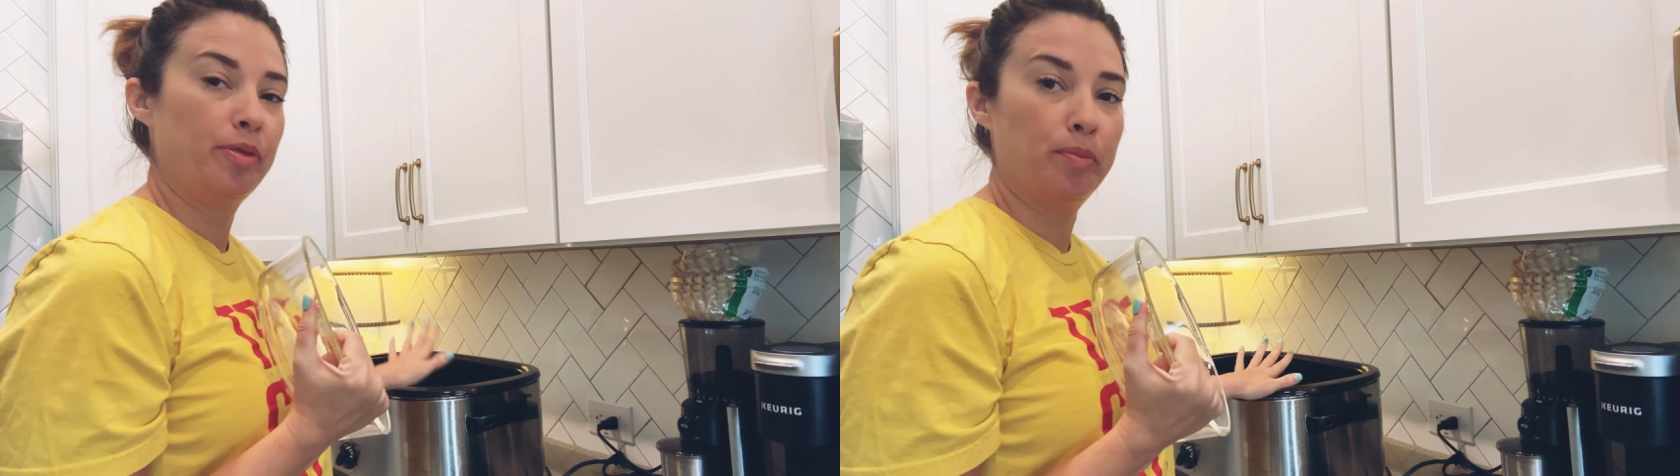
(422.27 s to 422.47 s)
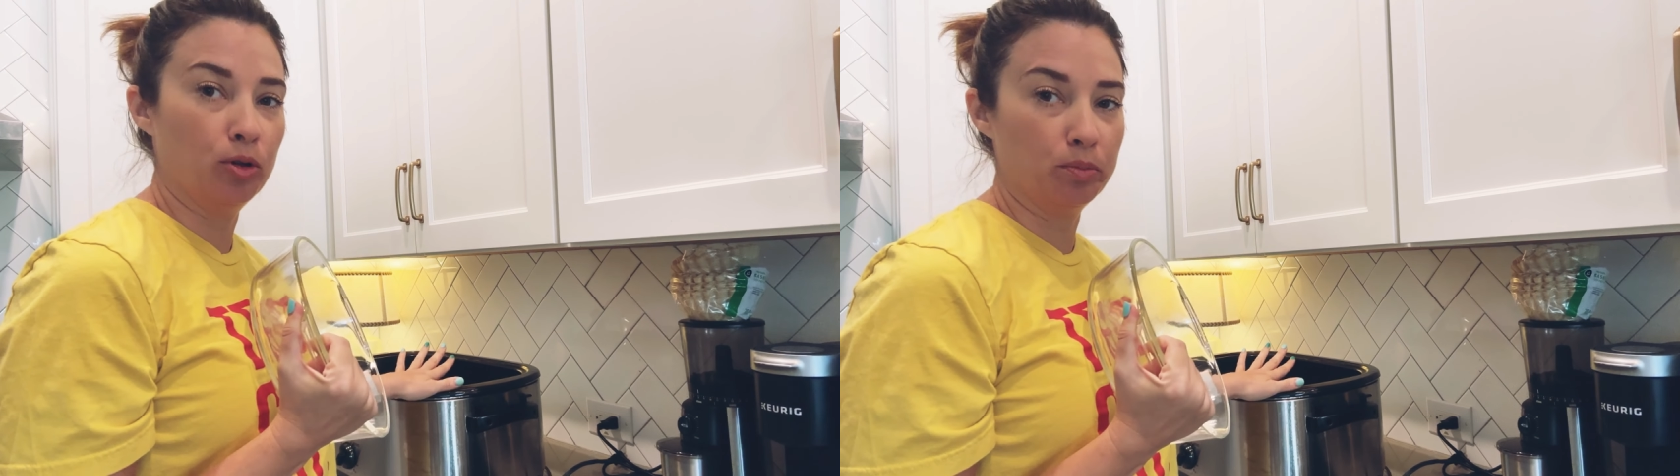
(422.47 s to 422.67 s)

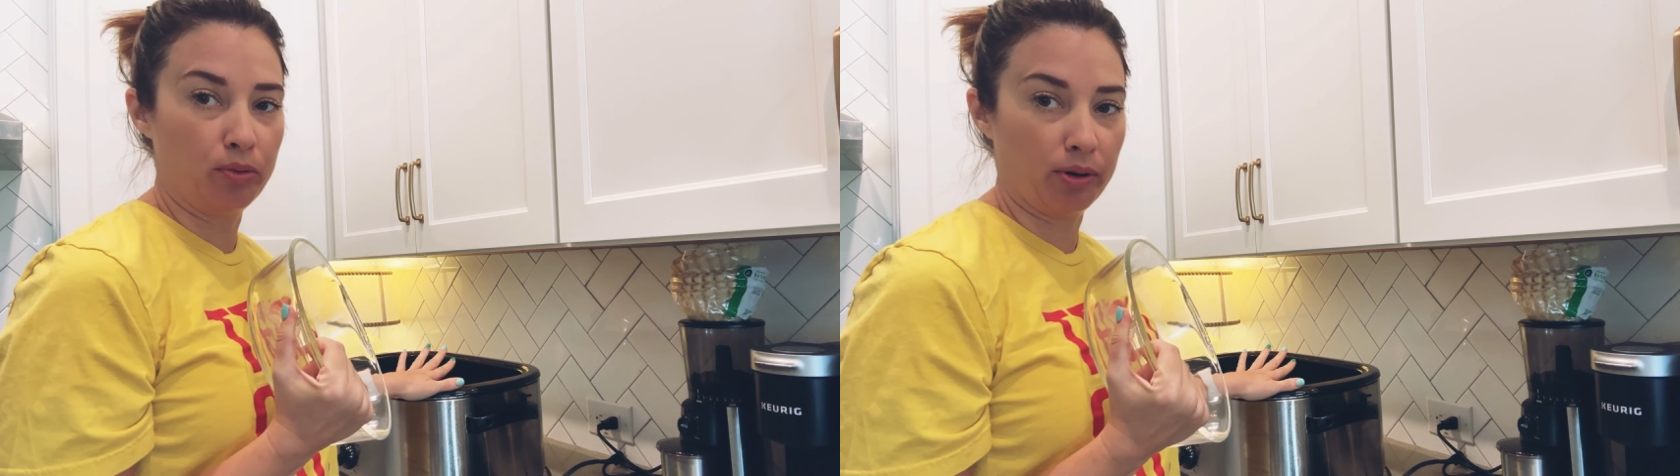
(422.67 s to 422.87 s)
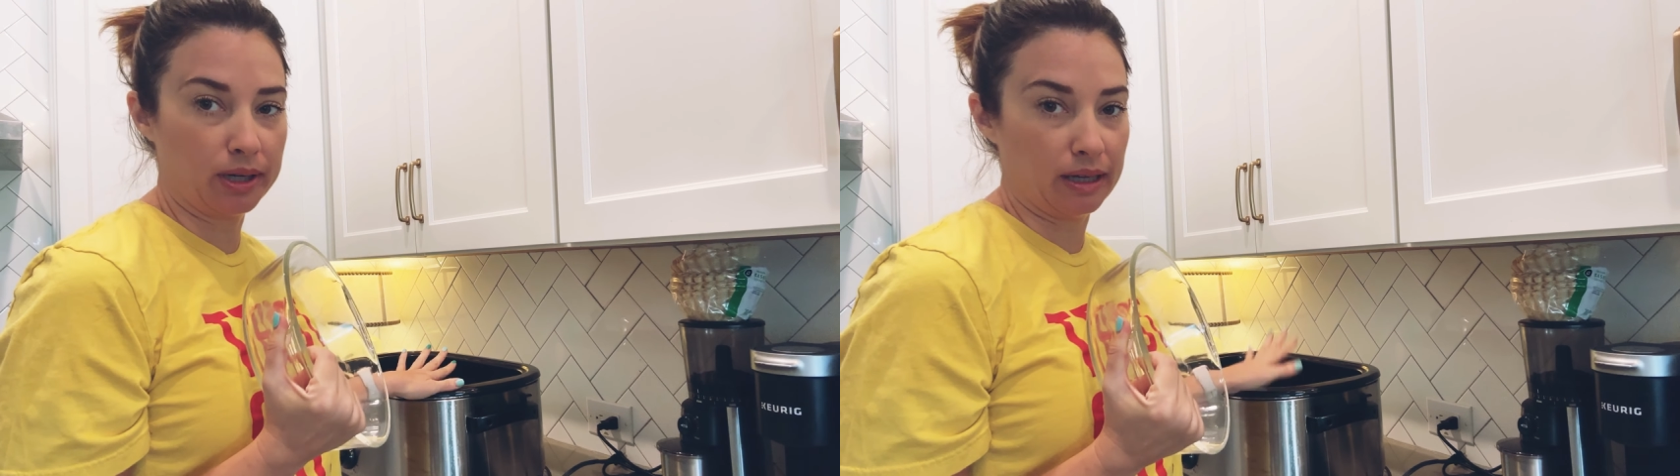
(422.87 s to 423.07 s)
pulled
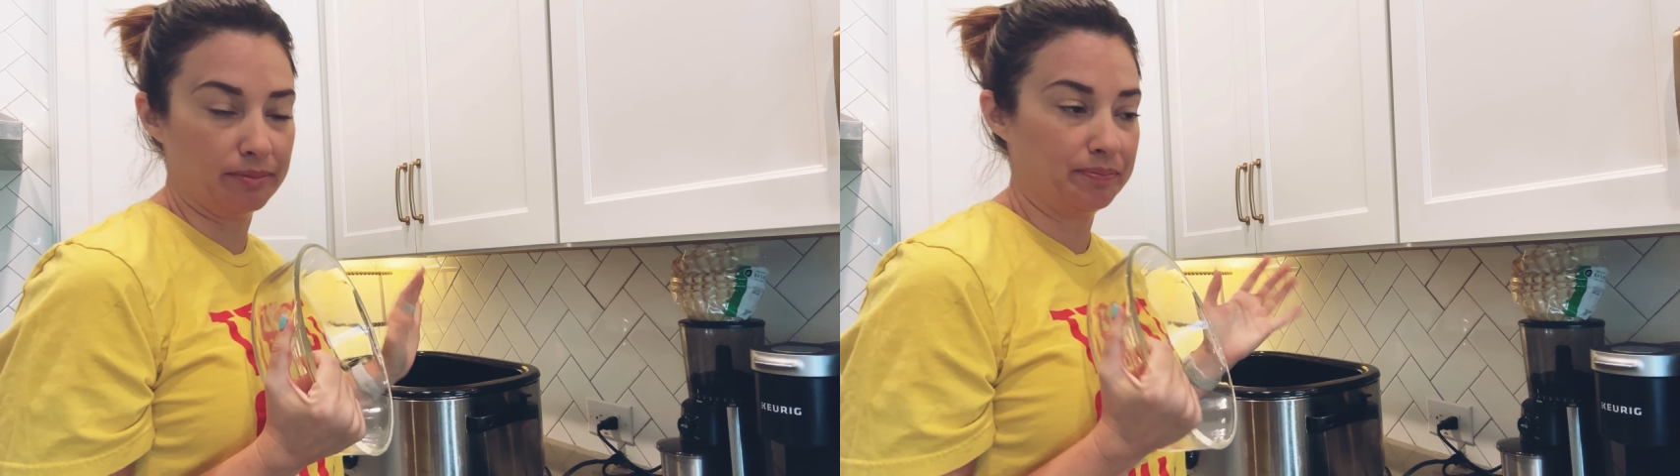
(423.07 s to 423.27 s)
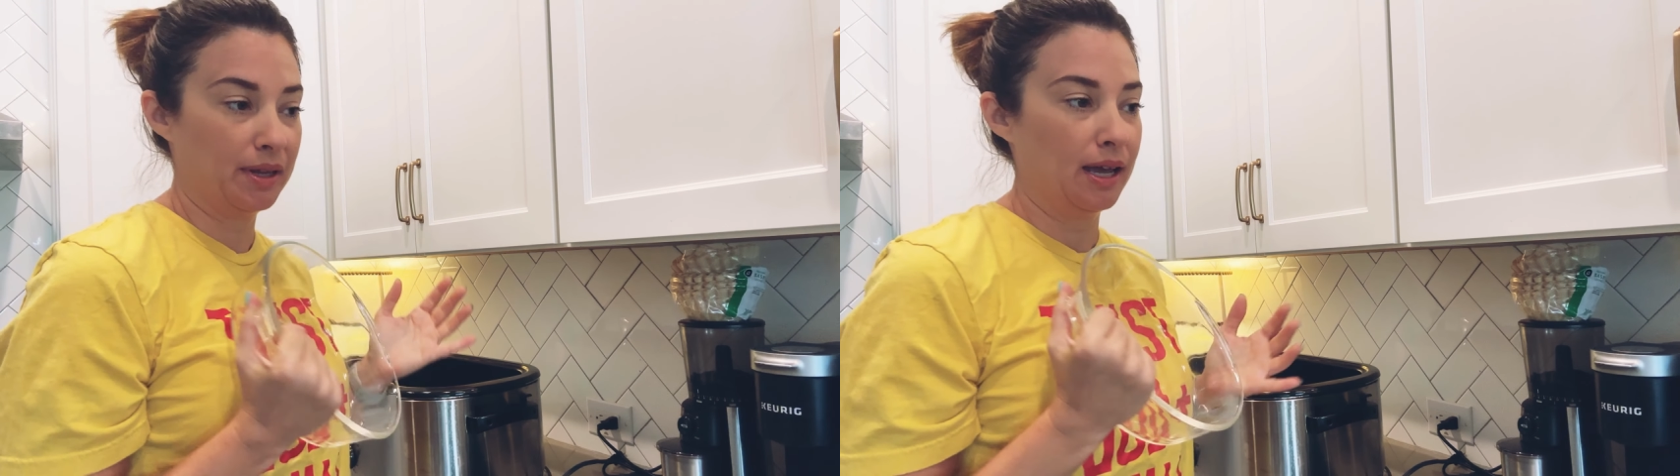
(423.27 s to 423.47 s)
pork
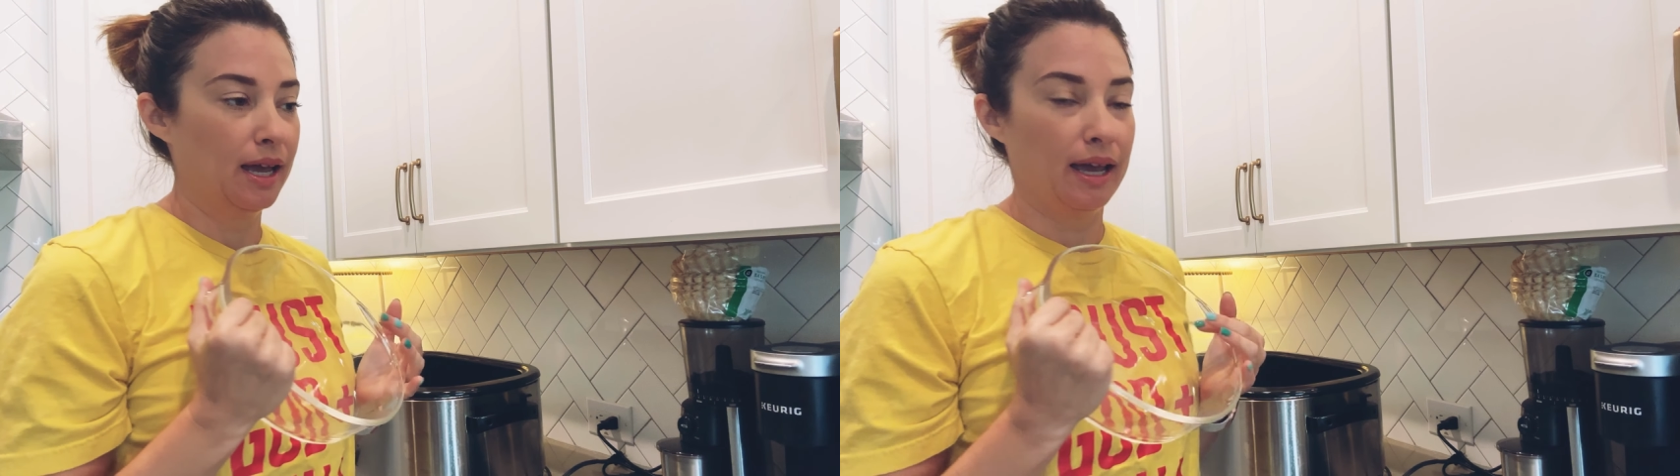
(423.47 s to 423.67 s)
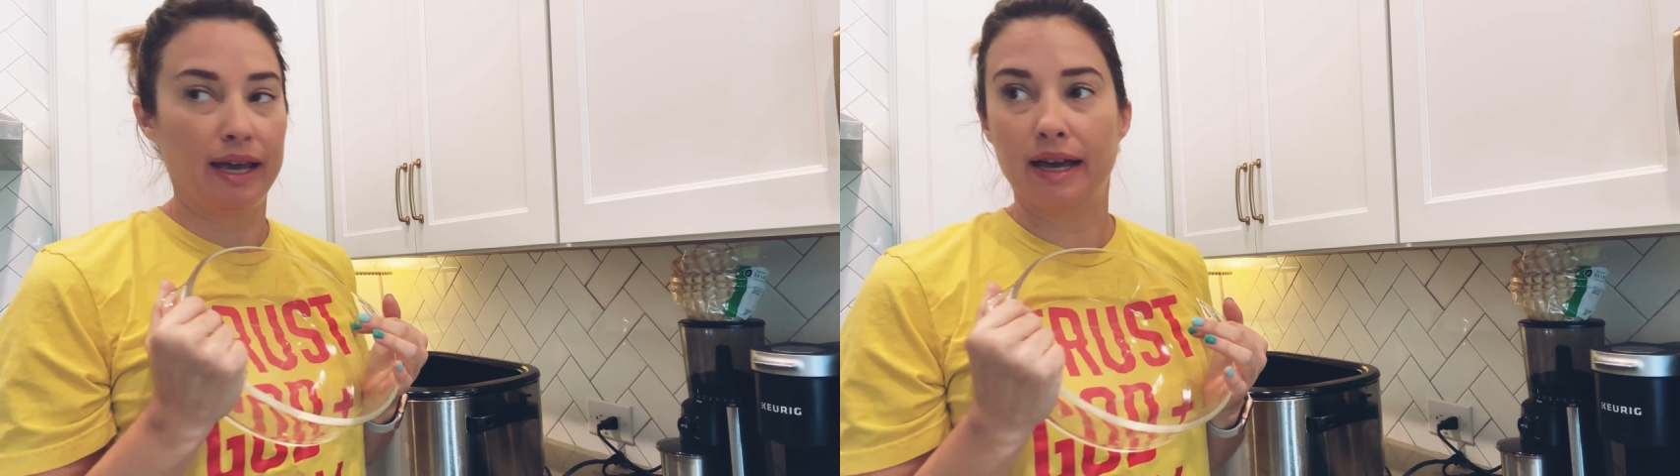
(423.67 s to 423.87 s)
in.
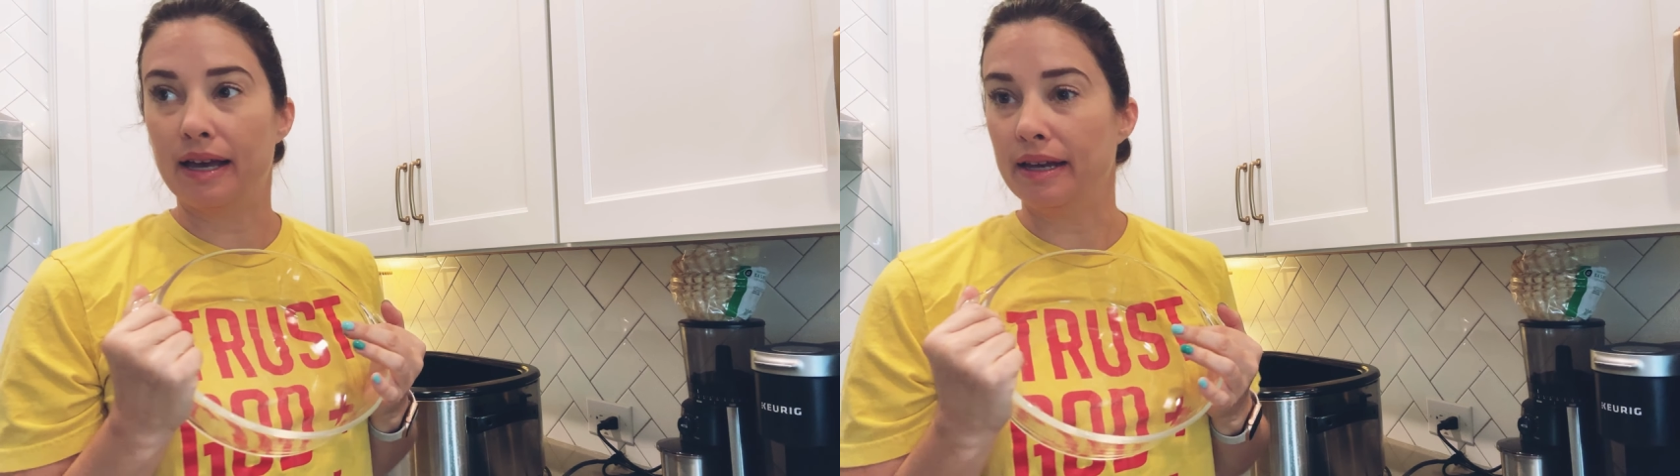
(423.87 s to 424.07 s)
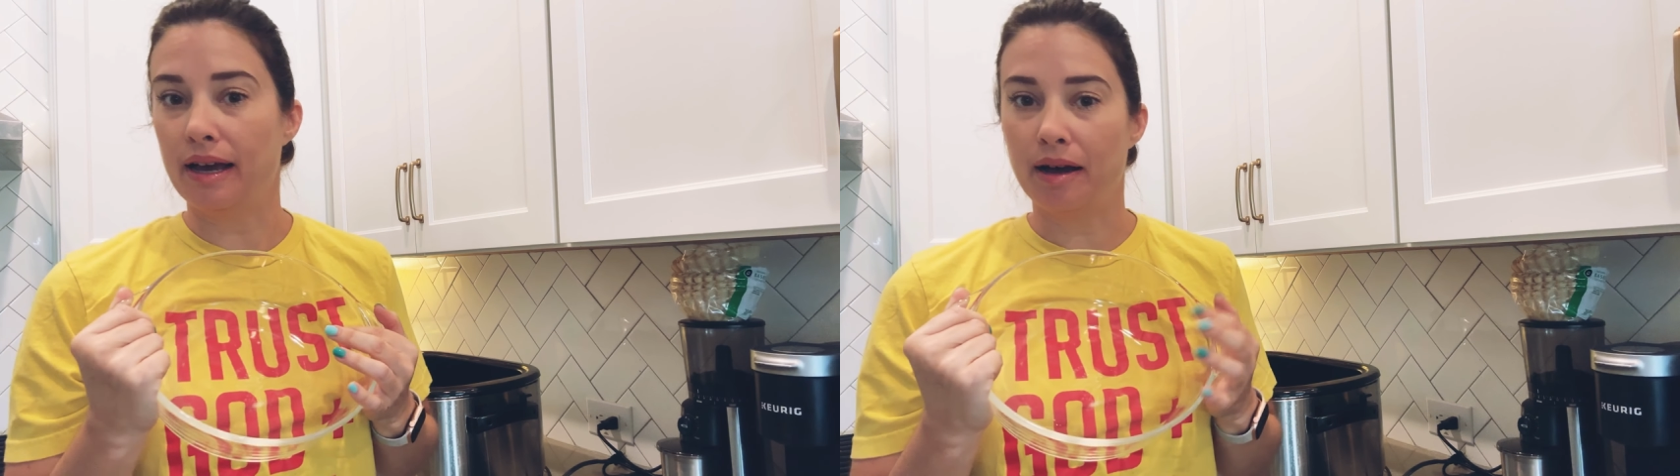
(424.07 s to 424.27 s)
And